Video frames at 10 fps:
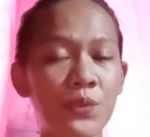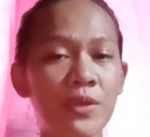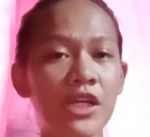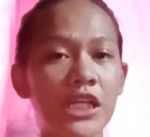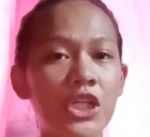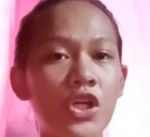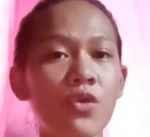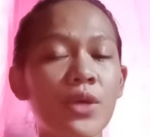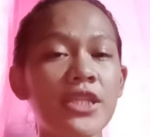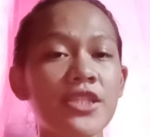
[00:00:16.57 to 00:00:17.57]
we are
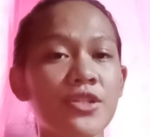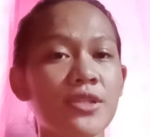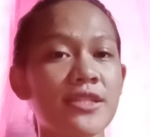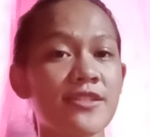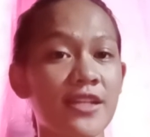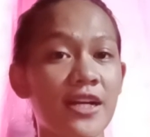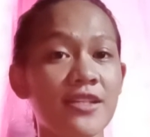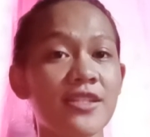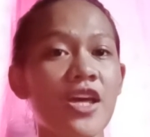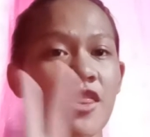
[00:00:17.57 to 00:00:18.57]
going to
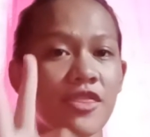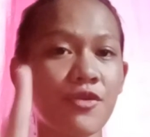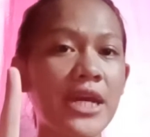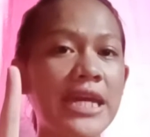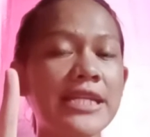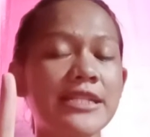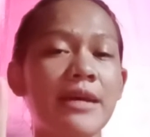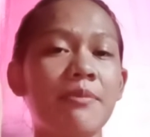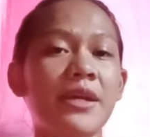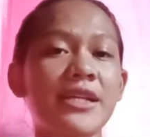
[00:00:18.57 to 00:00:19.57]
discuss three
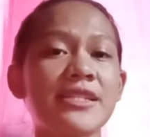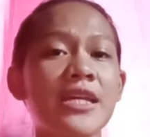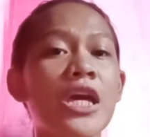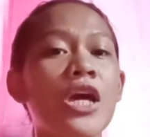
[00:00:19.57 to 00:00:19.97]
topics.